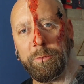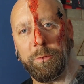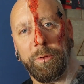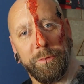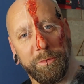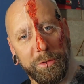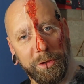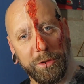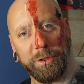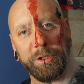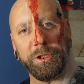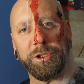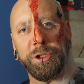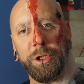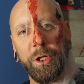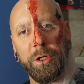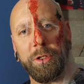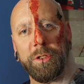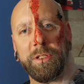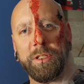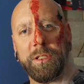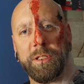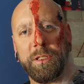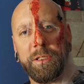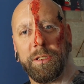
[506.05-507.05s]
we've took the
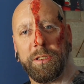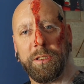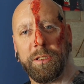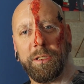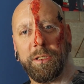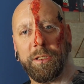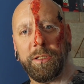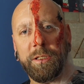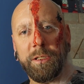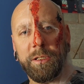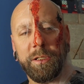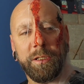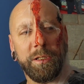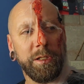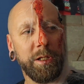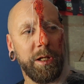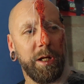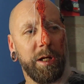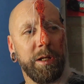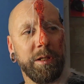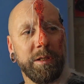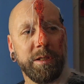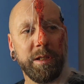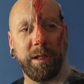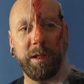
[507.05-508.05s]
shots,
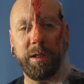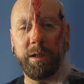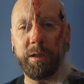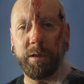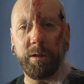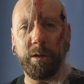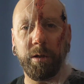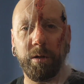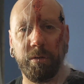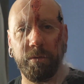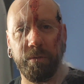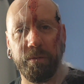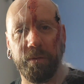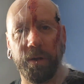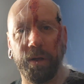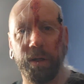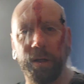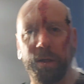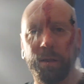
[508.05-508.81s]
courtesy of